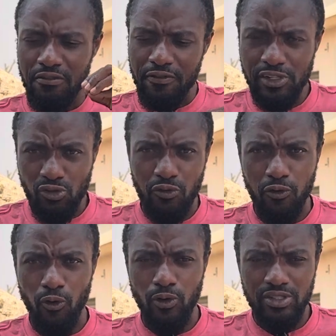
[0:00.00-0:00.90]
First of
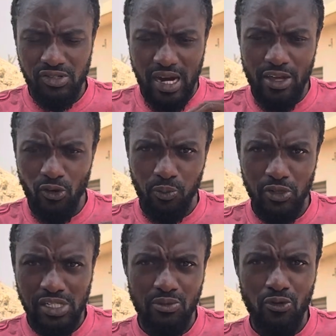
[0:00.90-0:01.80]
all, try your
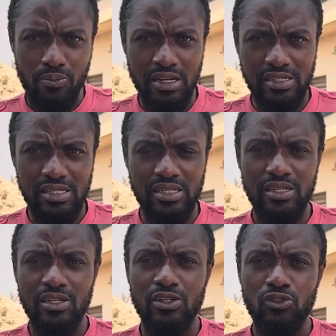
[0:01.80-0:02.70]
possible best
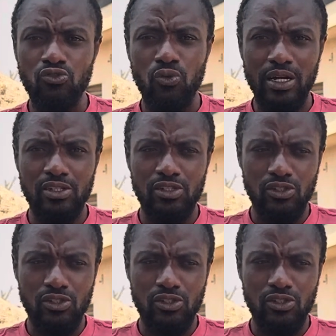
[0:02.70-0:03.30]
to what?